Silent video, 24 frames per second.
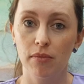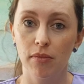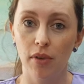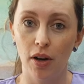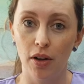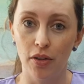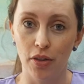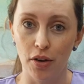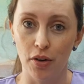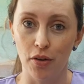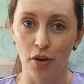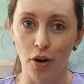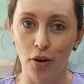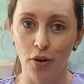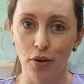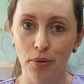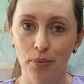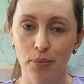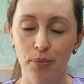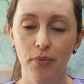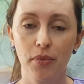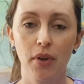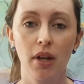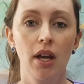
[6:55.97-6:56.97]
on their own,
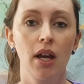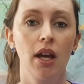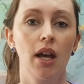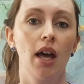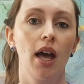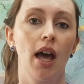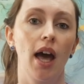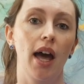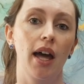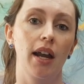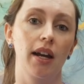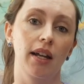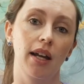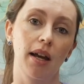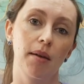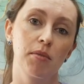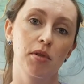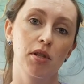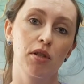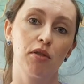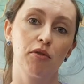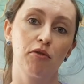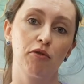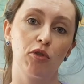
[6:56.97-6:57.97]
and it
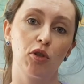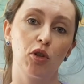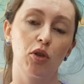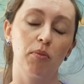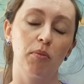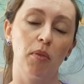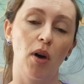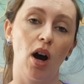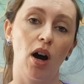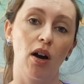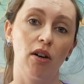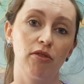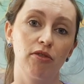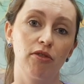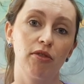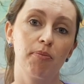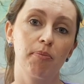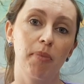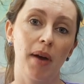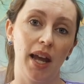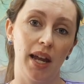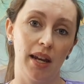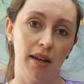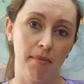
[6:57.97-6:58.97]
comes in the form of
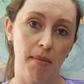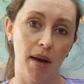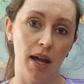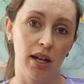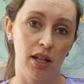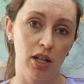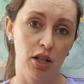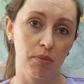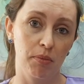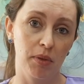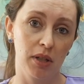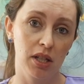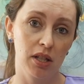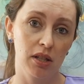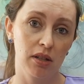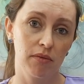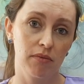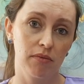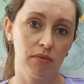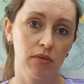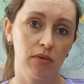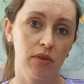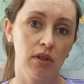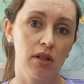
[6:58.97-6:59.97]
pain management,
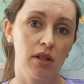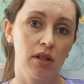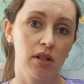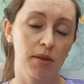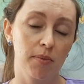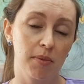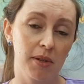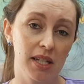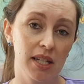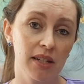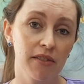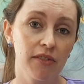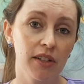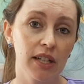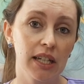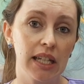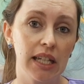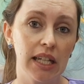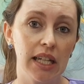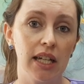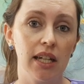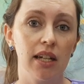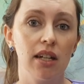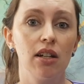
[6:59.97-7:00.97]

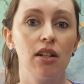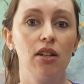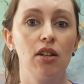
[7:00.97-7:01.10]
specifically